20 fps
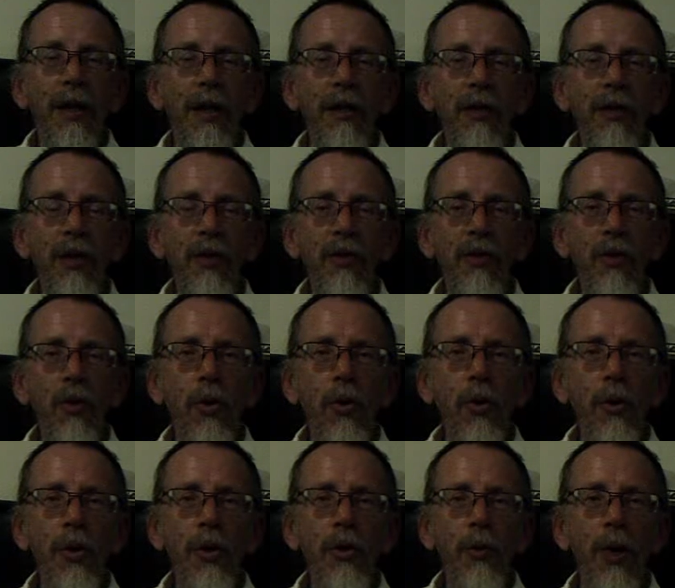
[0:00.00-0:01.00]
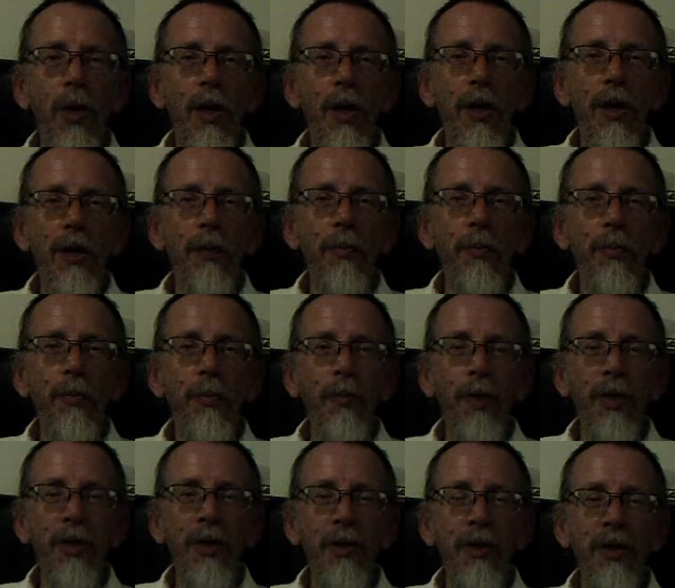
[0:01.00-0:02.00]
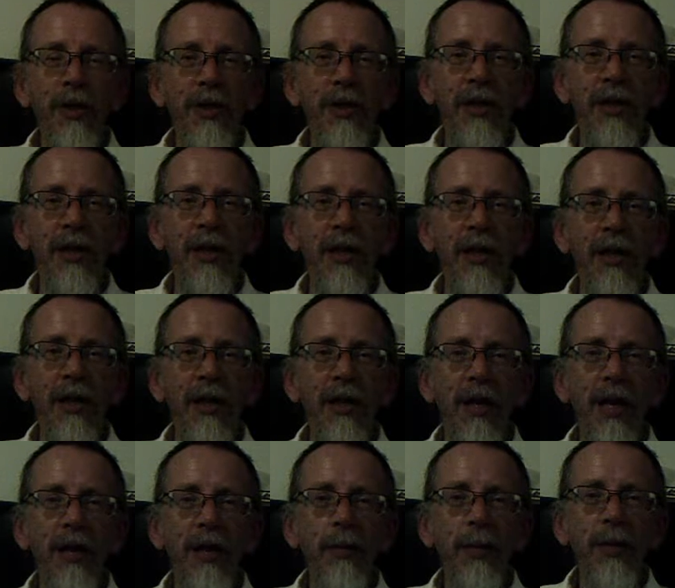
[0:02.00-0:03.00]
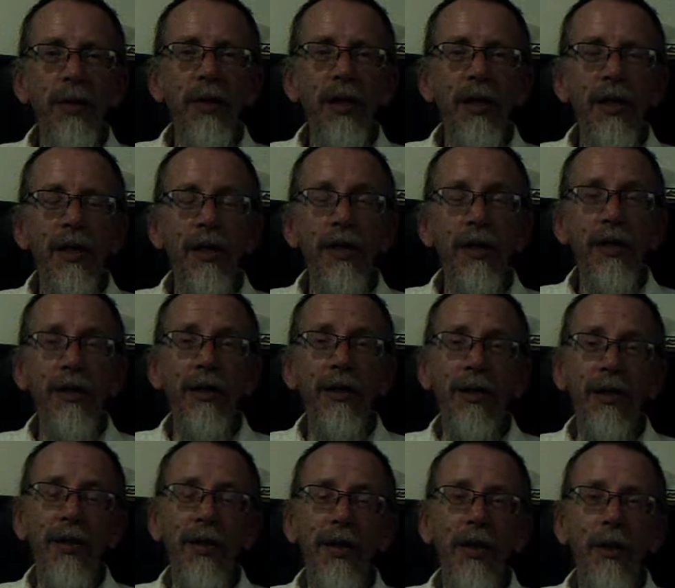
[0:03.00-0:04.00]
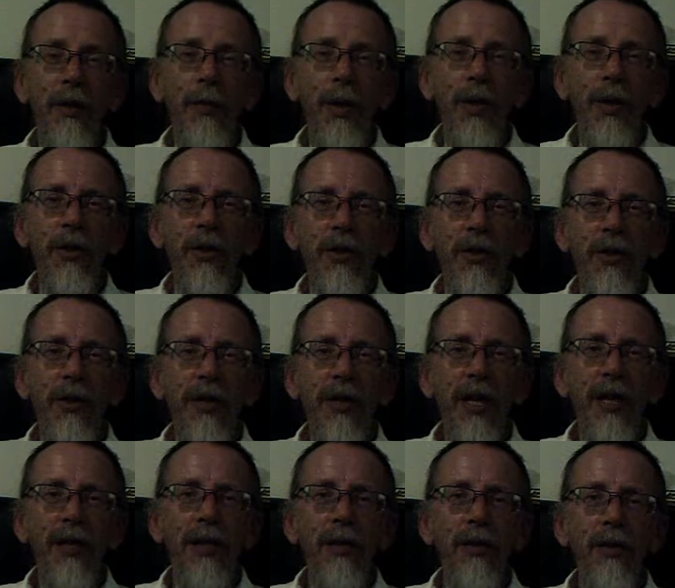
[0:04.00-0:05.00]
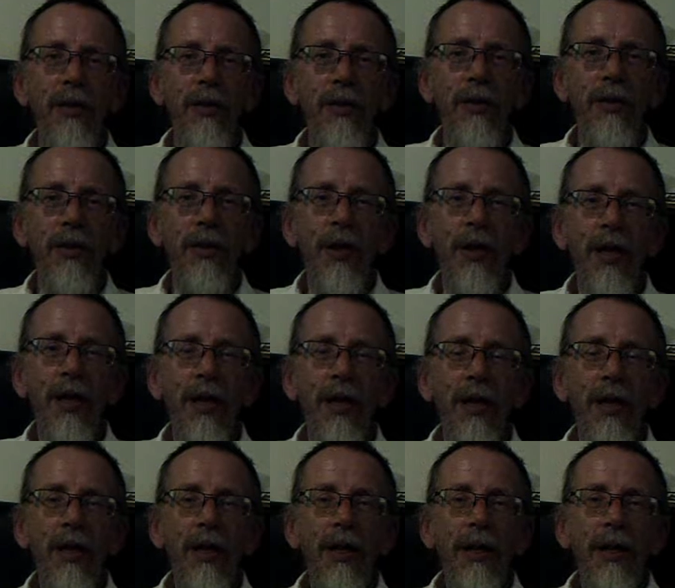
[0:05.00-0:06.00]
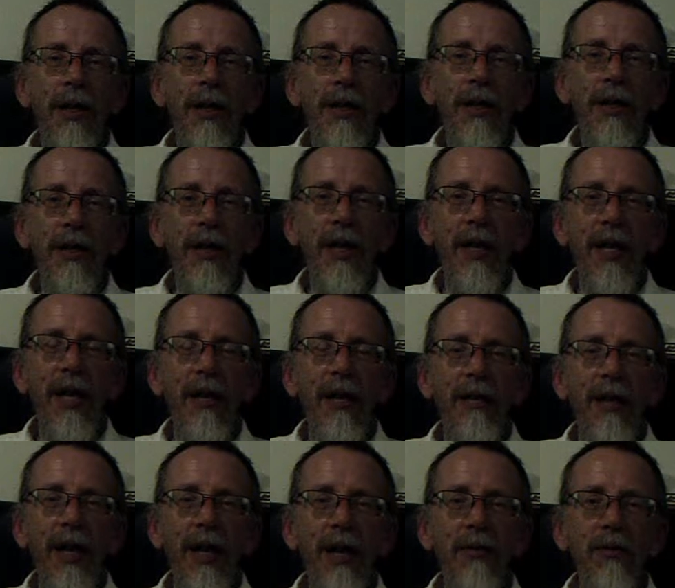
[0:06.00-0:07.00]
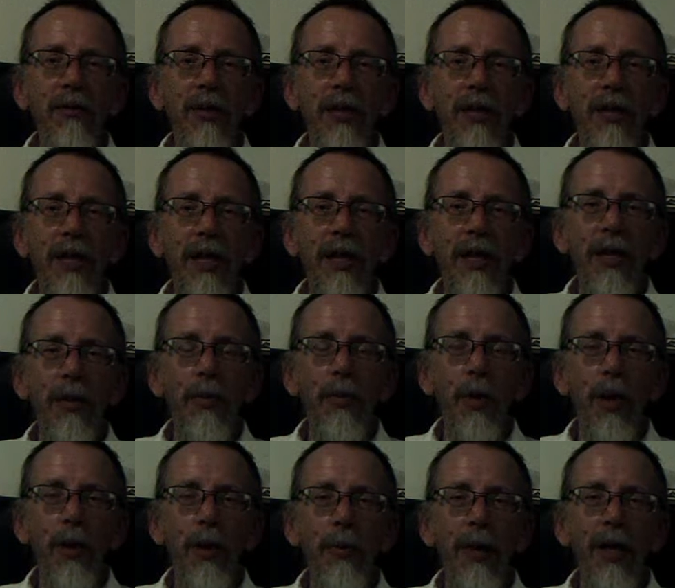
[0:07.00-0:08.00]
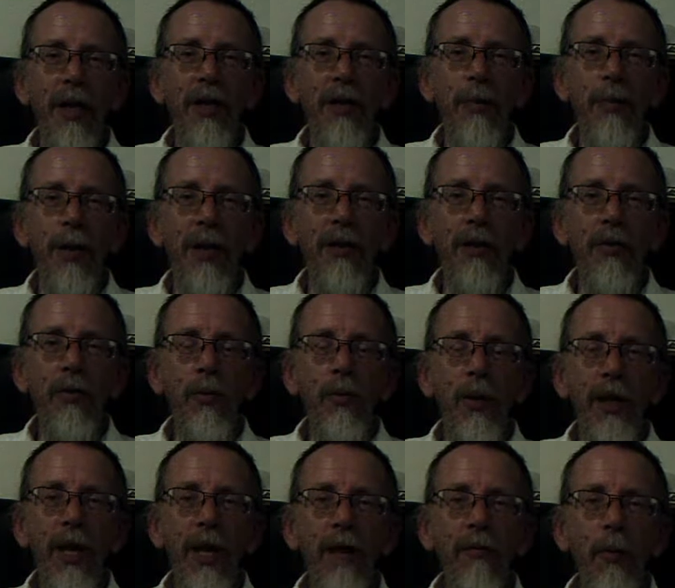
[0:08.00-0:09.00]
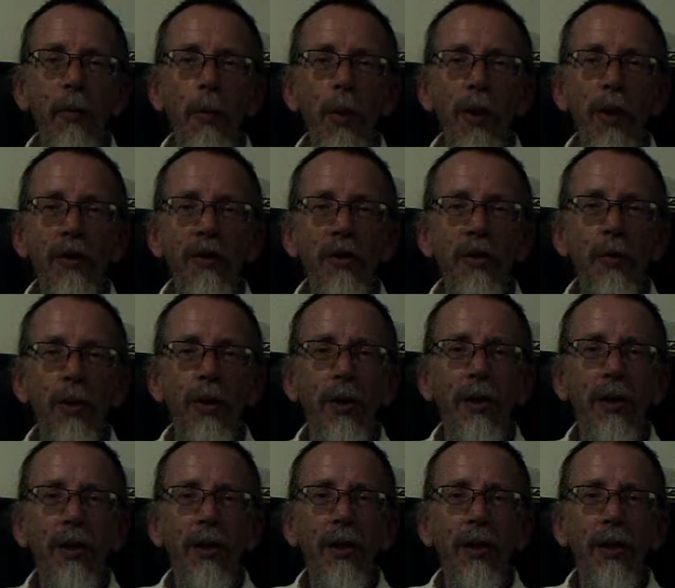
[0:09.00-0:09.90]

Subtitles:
Doesn't always work when you consider a particular person's skills that they're carrying out in the workplace, but whenever possible,